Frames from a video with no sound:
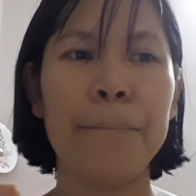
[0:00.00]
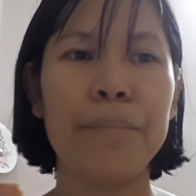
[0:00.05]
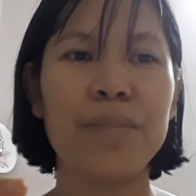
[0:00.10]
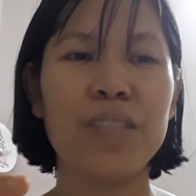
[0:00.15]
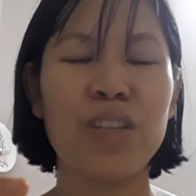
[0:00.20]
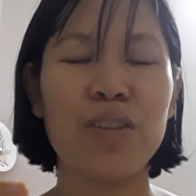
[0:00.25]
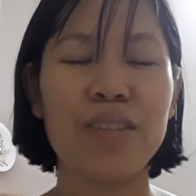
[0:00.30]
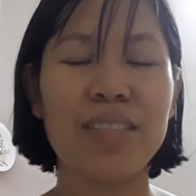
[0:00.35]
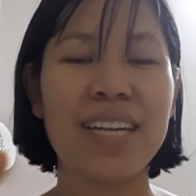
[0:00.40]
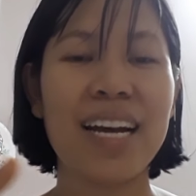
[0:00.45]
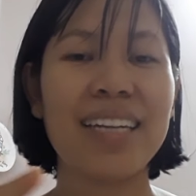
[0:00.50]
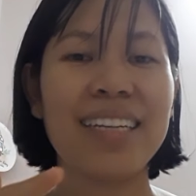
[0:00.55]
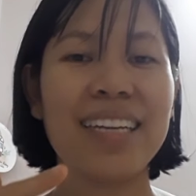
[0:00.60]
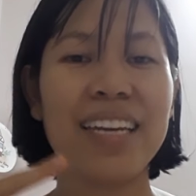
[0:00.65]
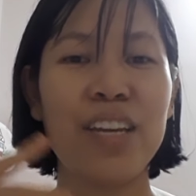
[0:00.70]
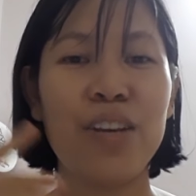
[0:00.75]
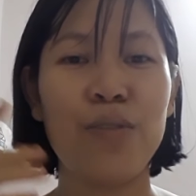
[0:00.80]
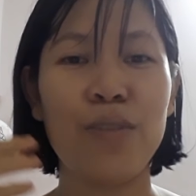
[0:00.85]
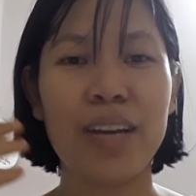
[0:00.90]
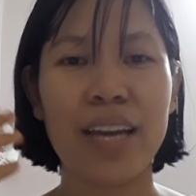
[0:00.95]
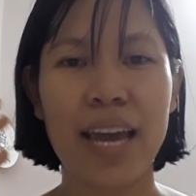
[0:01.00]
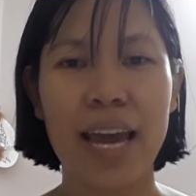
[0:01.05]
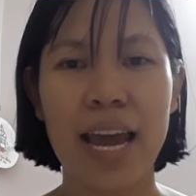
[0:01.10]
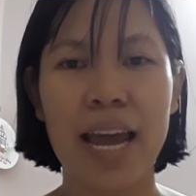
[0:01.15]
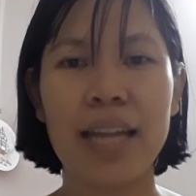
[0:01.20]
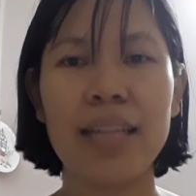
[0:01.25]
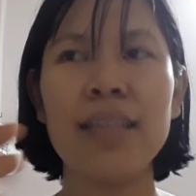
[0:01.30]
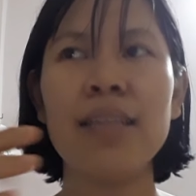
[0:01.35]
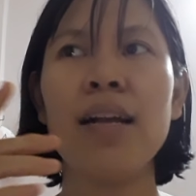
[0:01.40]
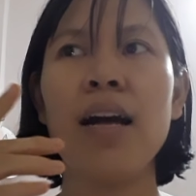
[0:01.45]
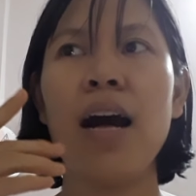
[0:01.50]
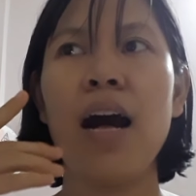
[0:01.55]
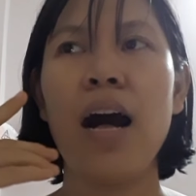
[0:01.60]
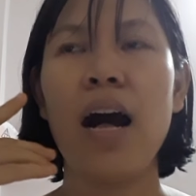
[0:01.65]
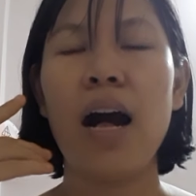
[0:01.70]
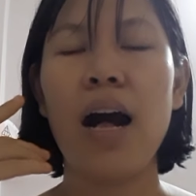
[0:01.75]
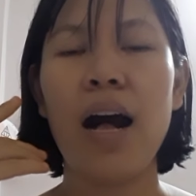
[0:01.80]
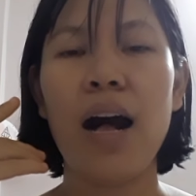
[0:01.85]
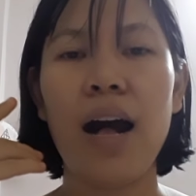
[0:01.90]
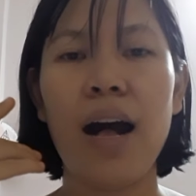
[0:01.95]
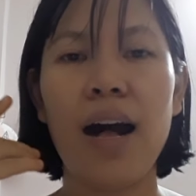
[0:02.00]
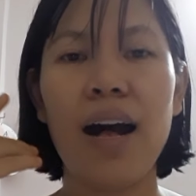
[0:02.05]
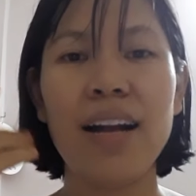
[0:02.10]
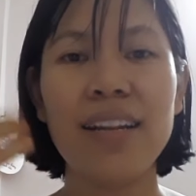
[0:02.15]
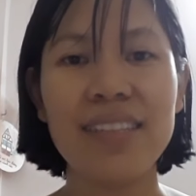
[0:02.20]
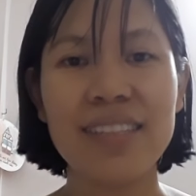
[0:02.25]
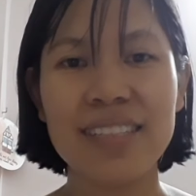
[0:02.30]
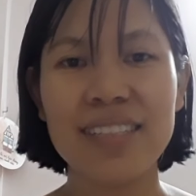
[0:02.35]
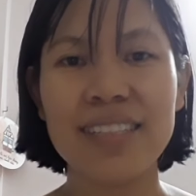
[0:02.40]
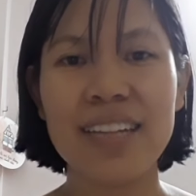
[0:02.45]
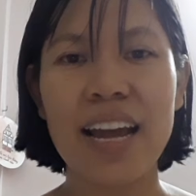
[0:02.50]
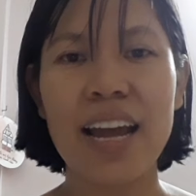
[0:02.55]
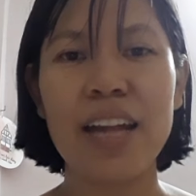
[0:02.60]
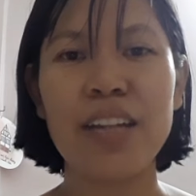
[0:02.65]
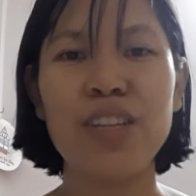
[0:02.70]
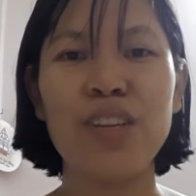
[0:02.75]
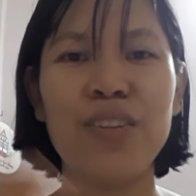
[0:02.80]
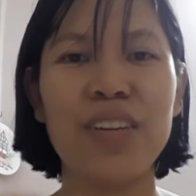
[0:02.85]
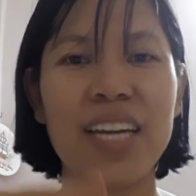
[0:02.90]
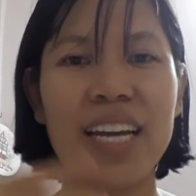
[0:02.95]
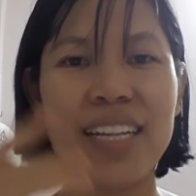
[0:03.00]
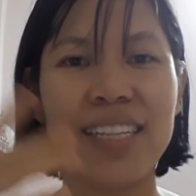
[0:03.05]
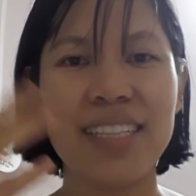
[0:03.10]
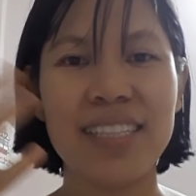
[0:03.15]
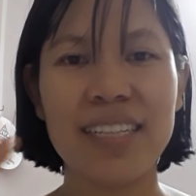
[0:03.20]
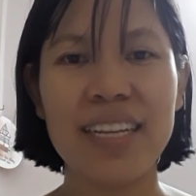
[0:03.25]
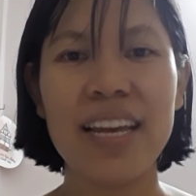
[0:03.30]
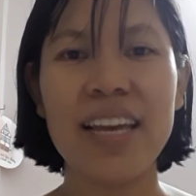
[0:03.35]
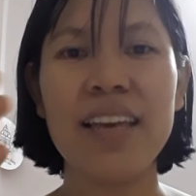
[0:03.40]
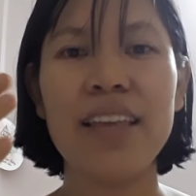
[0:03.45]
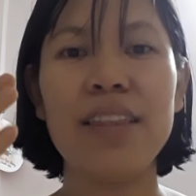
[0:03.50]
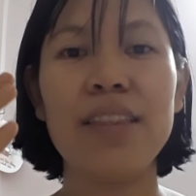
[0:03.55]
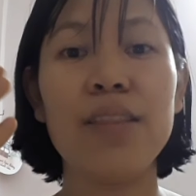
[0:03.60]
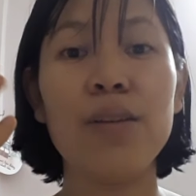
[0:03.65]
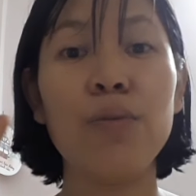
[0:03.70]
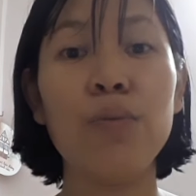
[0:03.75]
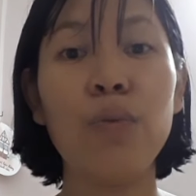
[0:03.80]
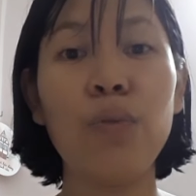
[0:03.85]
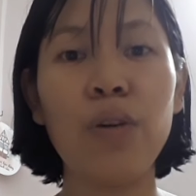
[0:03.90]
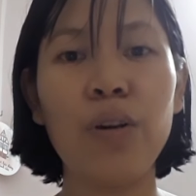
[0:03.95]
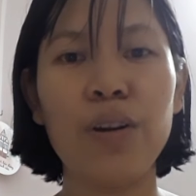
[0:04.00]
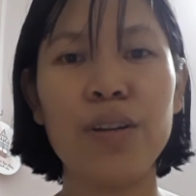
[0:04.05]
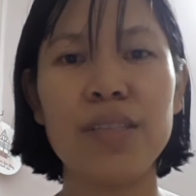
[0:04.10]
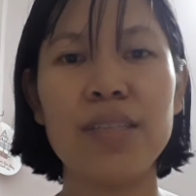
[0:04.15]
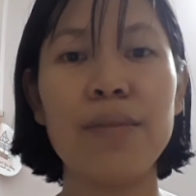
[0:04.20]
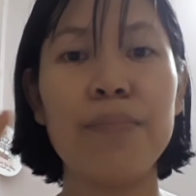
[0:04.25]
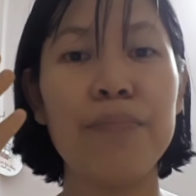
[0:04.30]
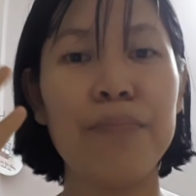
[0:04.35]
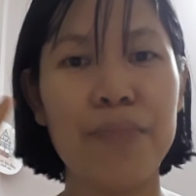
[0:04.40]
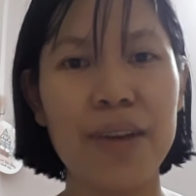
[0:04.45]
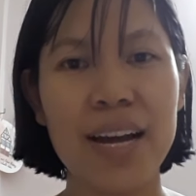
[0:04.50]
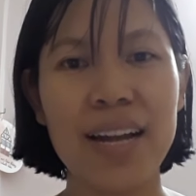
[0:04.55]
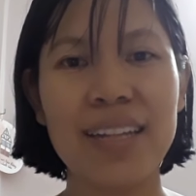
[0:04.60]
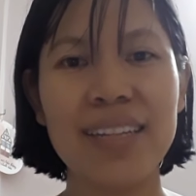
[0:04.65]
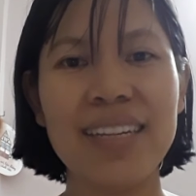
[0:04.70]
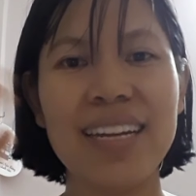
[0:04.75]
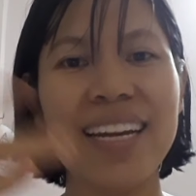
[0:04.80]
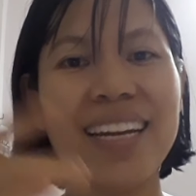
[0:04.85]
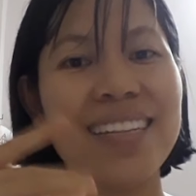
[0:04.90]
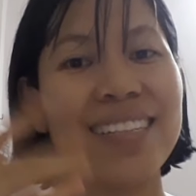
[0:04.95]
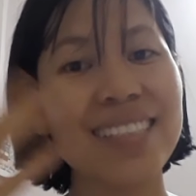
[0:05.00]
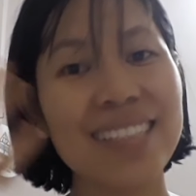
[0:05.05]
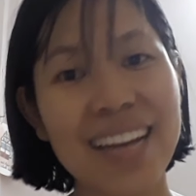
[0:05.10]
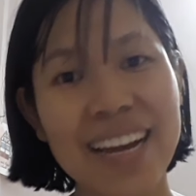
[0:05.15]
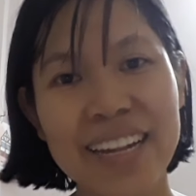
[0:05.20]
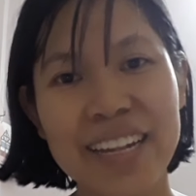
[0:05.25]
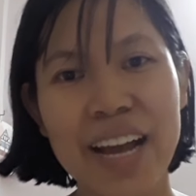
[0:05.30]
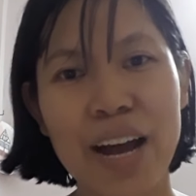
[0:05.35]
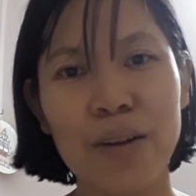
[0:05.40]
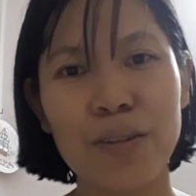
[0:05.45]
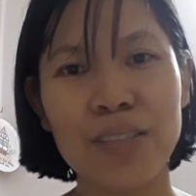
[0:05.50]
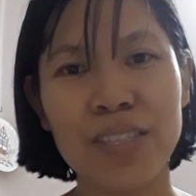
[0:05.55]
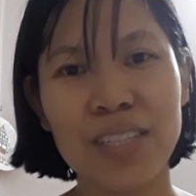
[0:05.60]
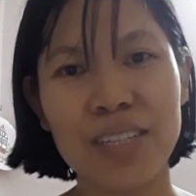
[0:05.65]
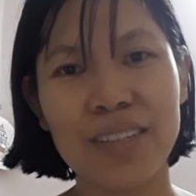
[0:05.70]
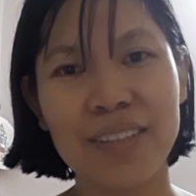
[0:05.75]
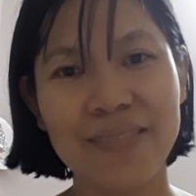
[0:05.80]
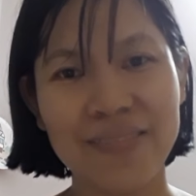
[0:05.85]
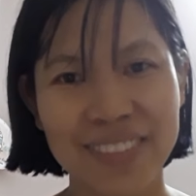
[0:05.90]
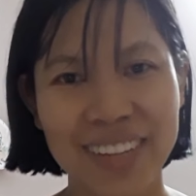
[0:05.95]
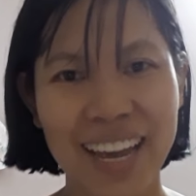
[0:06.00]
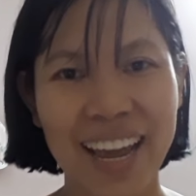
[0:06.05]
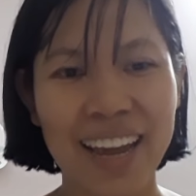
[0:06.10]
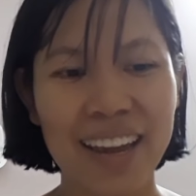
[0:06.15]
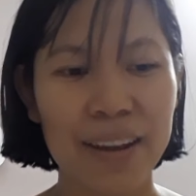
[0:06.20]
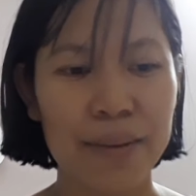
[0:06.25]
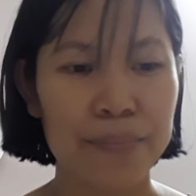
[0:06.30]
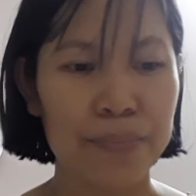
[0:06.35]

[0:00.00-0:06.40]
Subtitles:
so that you can understand, you can see the word bun inside out. Okay,